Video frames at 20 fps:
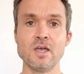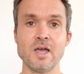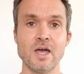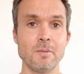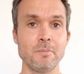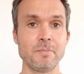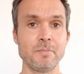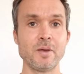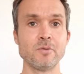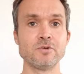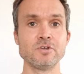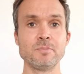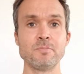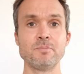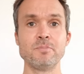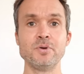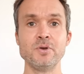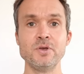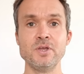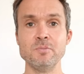and be able to
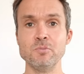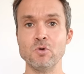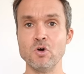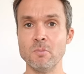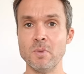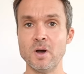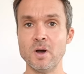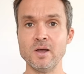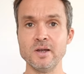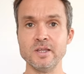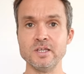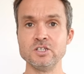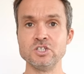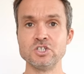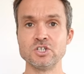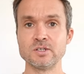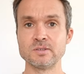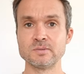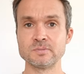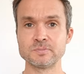put in more
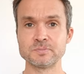mileage.